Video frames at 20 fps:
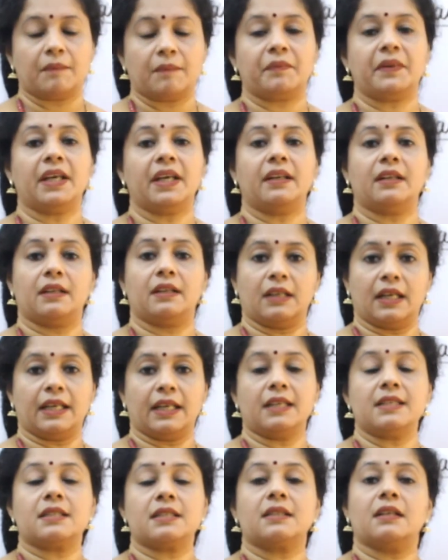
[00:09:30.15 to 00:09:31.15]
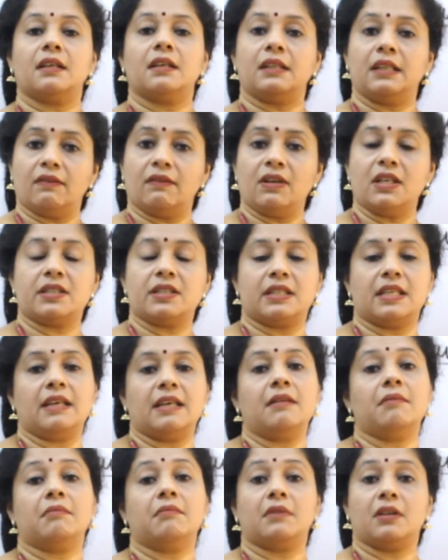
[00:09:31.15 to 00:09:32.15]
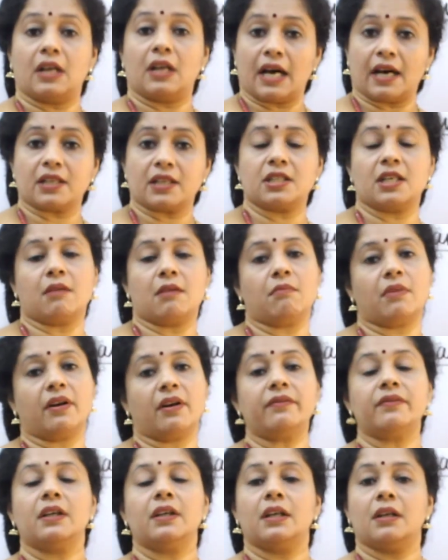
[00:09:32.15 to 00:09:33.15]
That is, they will see large number of